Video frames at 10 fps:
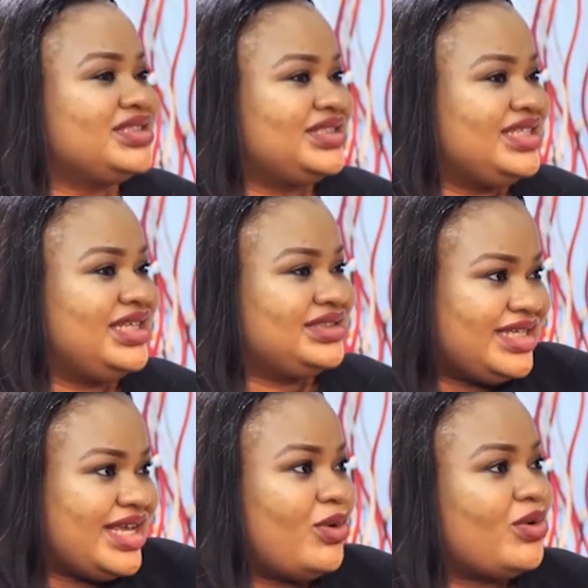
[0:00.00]
to
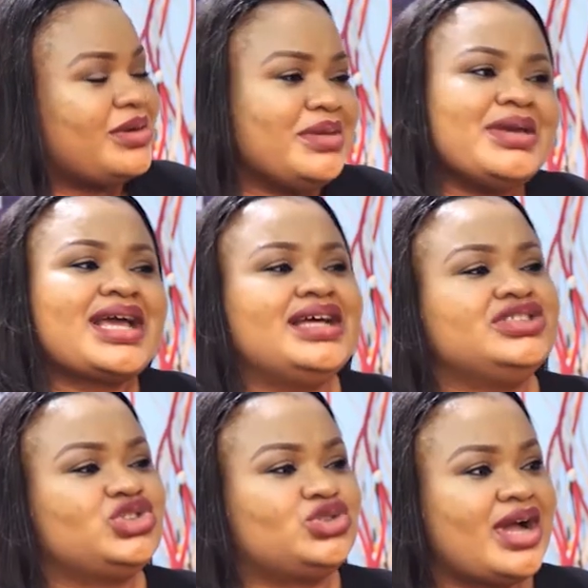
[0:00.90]
say, okay, maybe I can
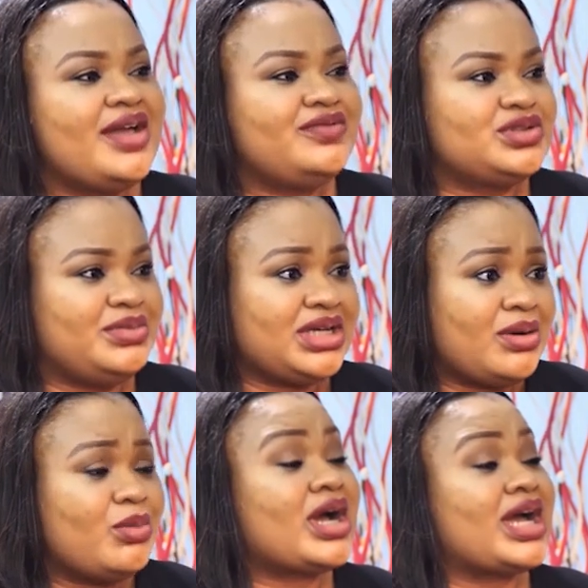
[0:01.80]
strive to
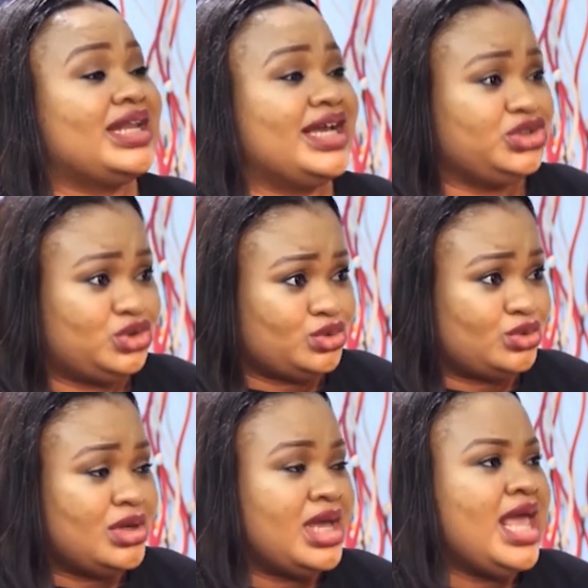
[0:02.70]
become, what can I
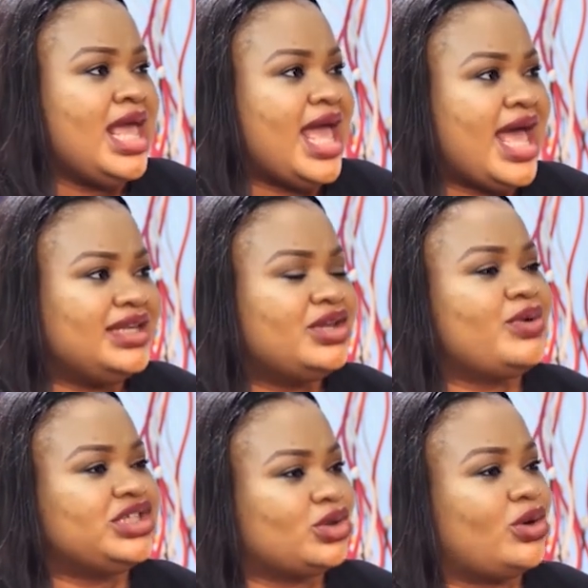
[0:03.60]
do? And the
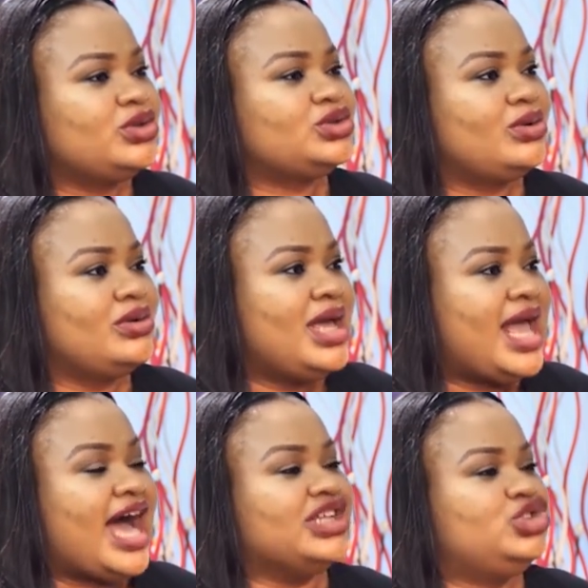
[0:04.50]
way she also
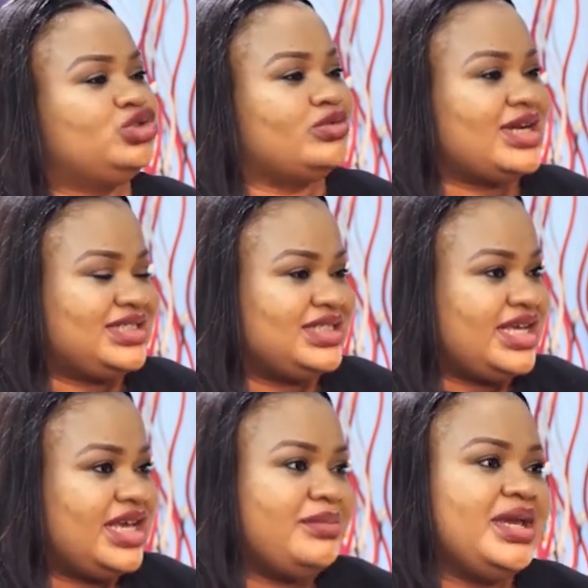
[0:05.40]
addresses
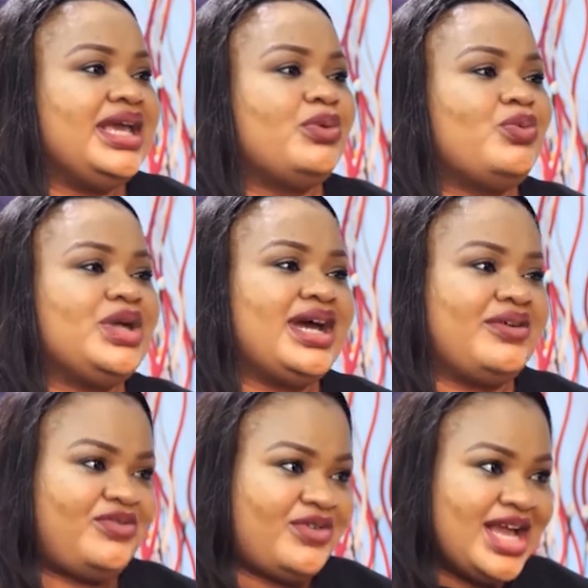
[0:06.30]
him with her
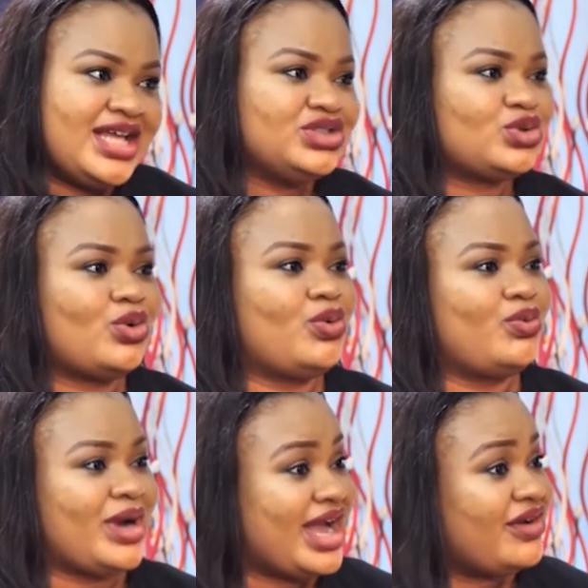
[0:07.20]
friends or
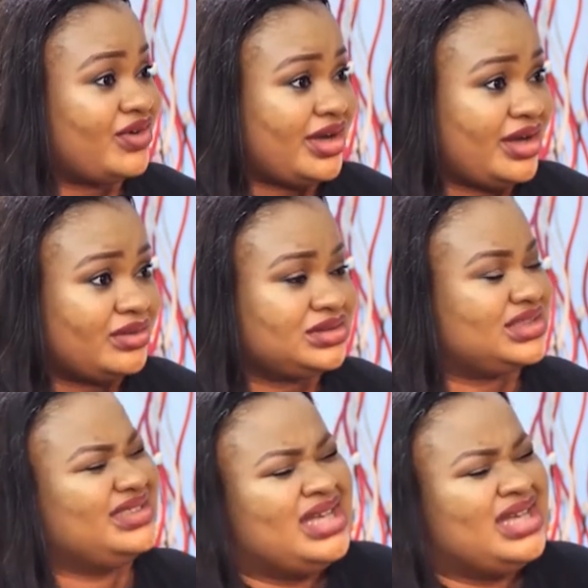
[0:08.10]
wherever else, it